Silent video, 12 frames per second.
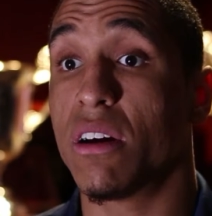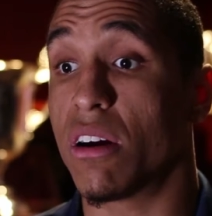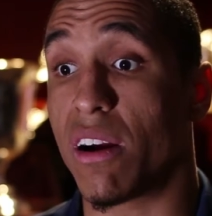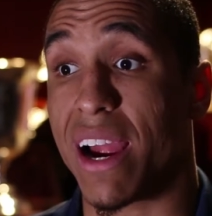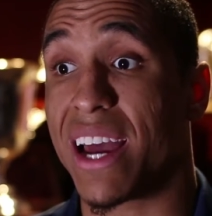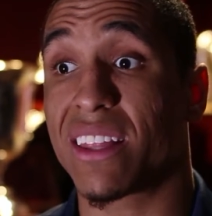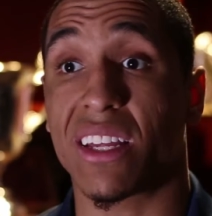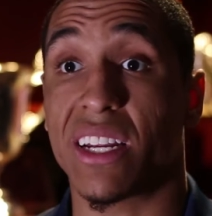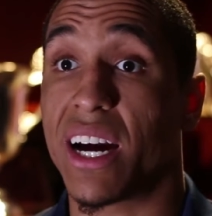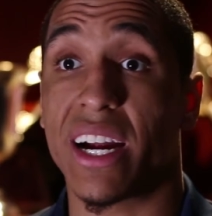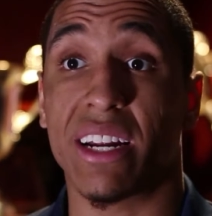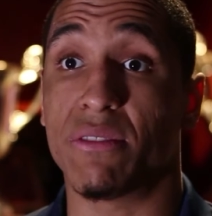or athlete
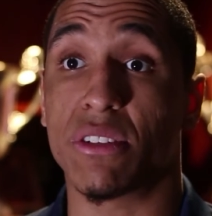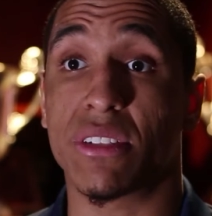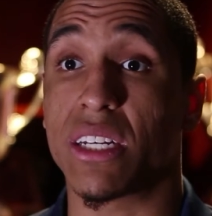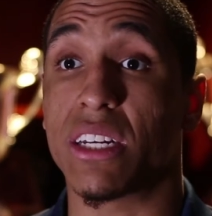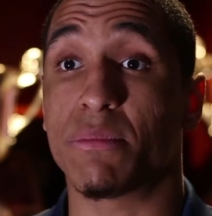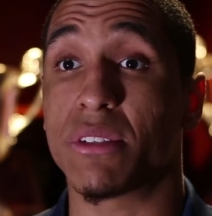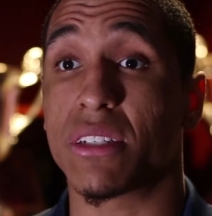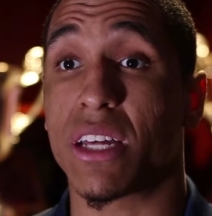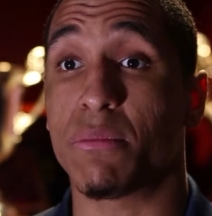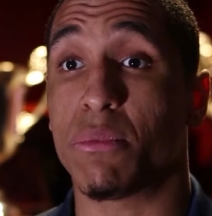I had ever seen up until that